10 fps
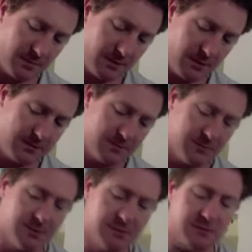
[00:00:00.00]
It's a
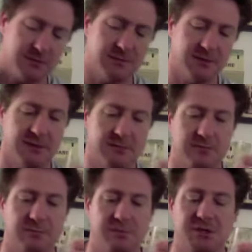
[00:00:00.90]
real sort of a
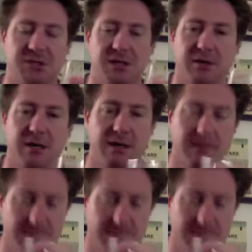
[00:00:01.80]
sherry